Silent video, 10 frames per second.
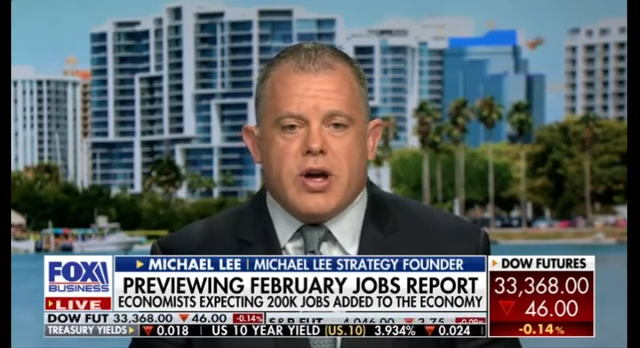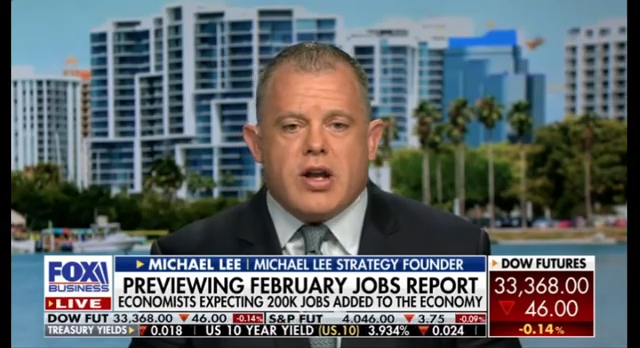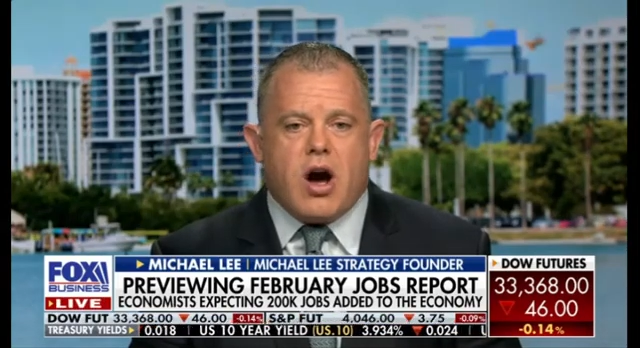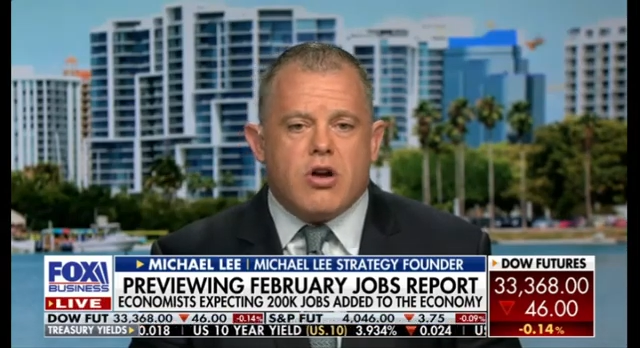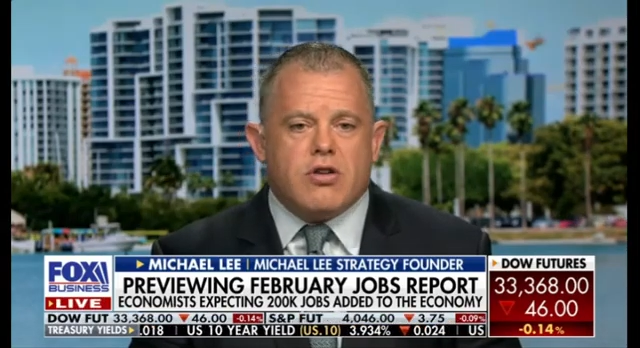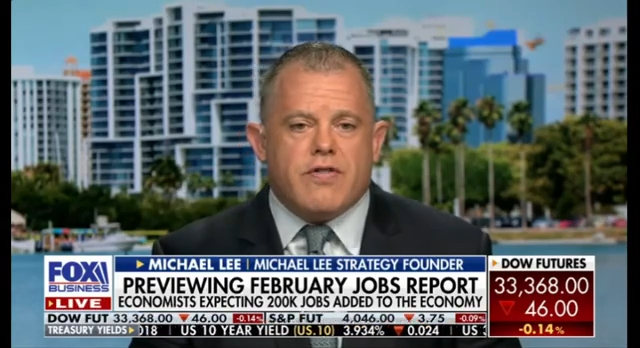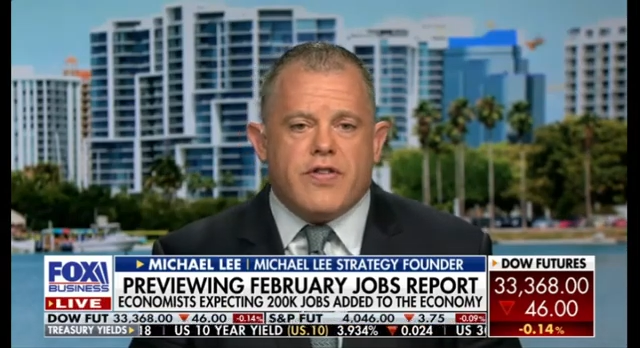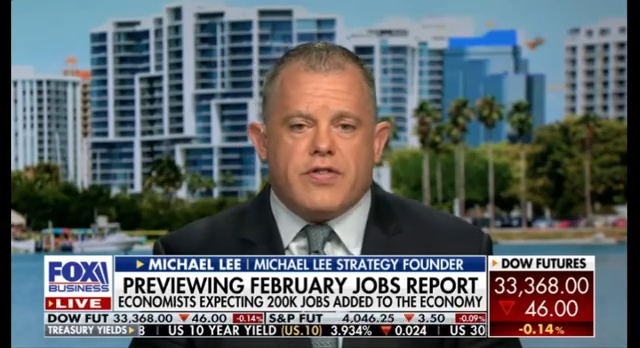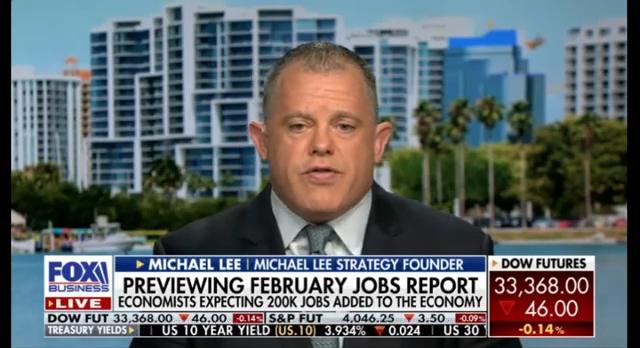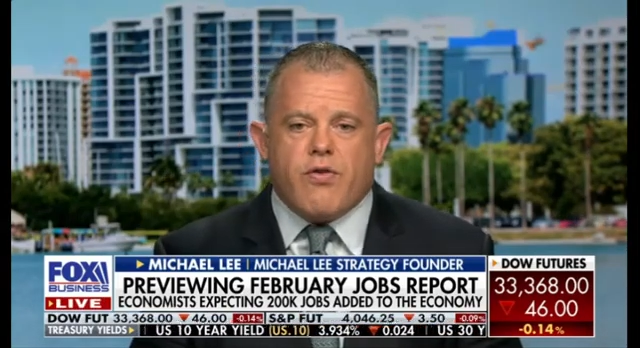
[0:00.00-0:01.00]
we had
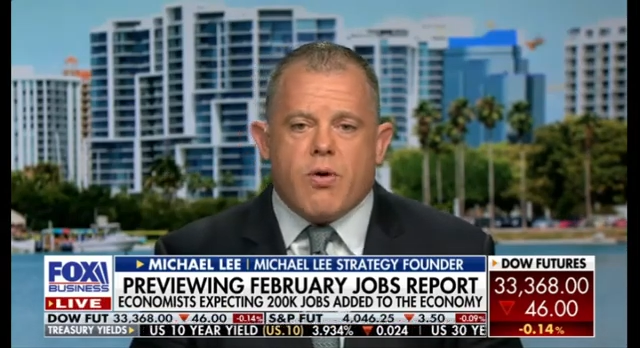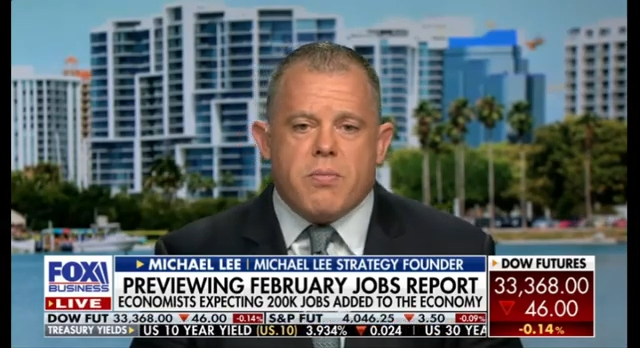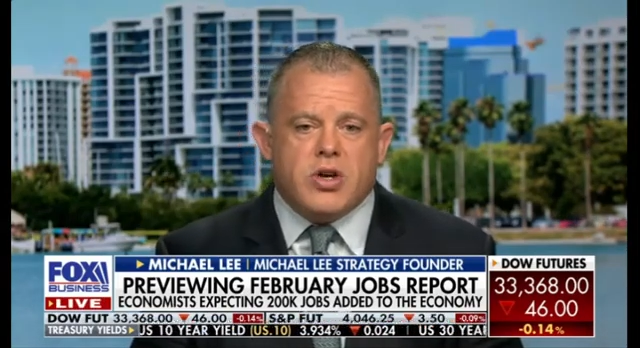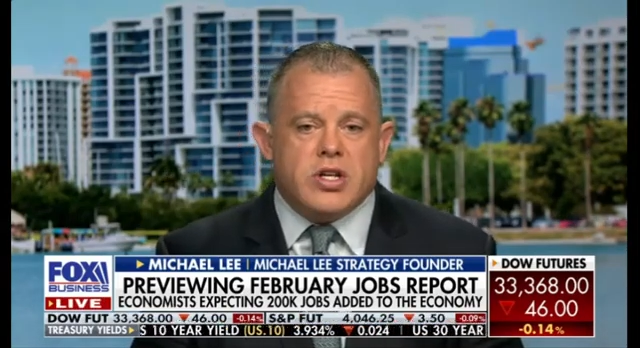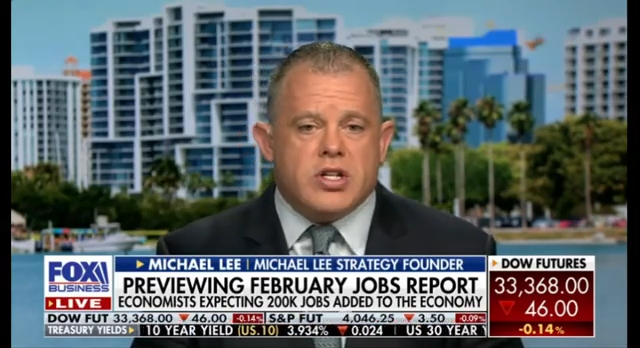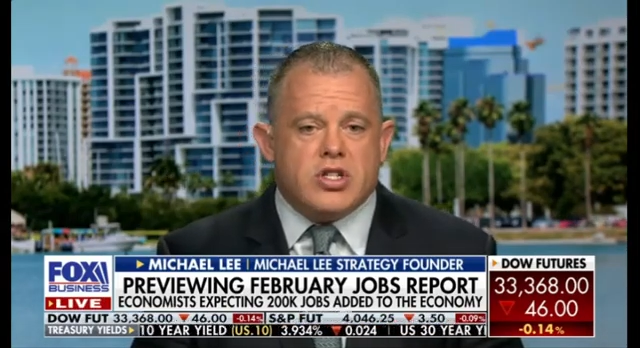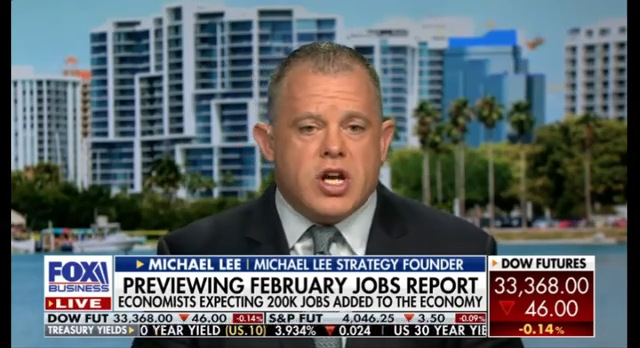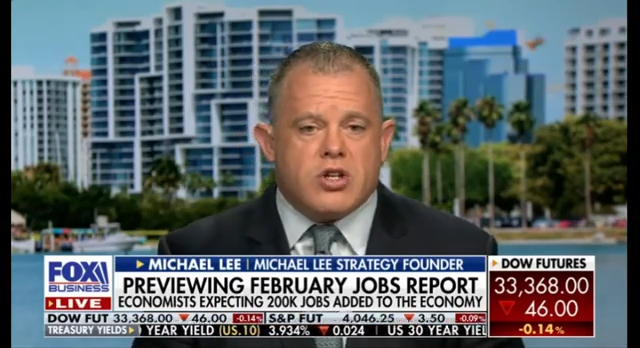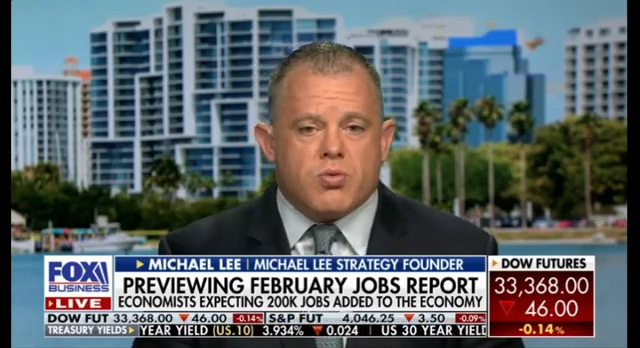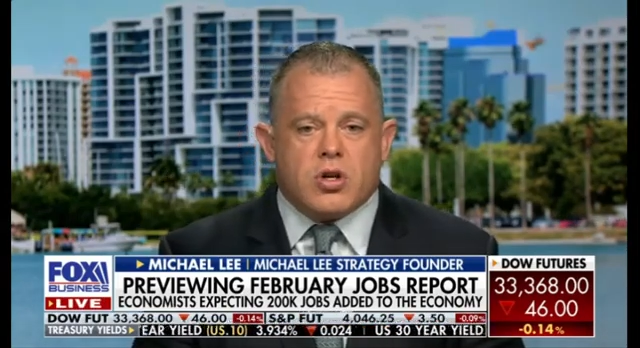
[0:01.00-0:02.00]
154 million and
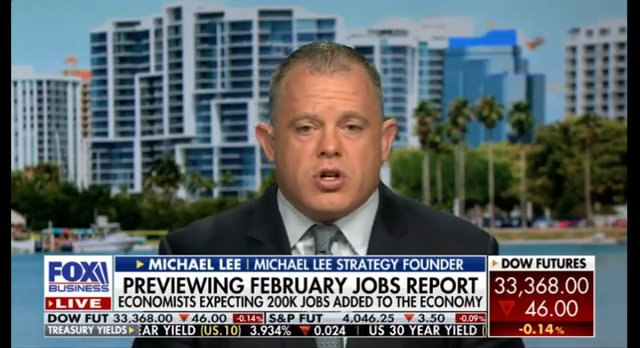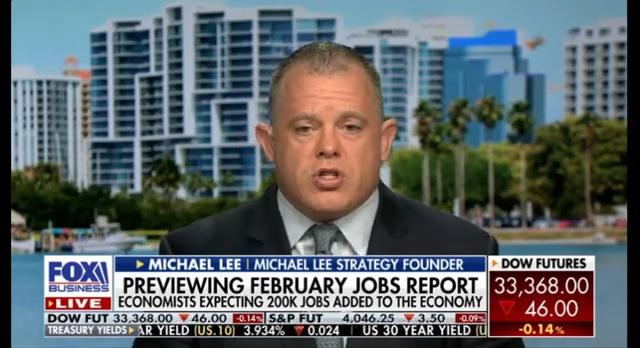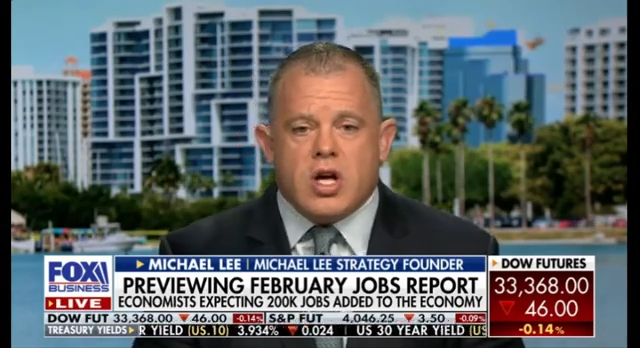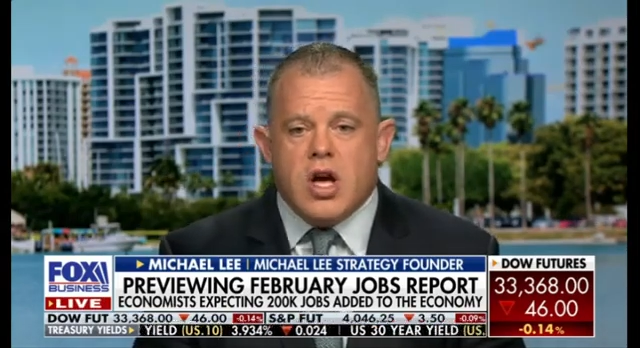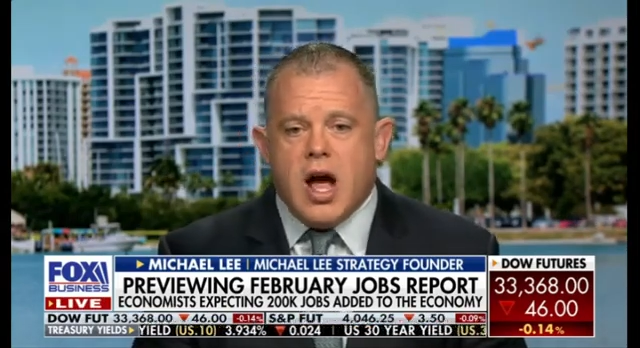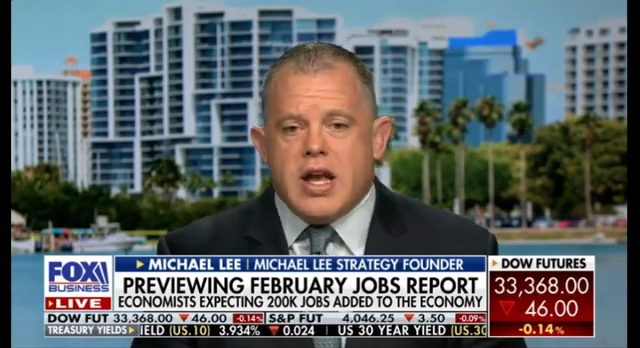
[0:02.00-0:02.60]
change workers,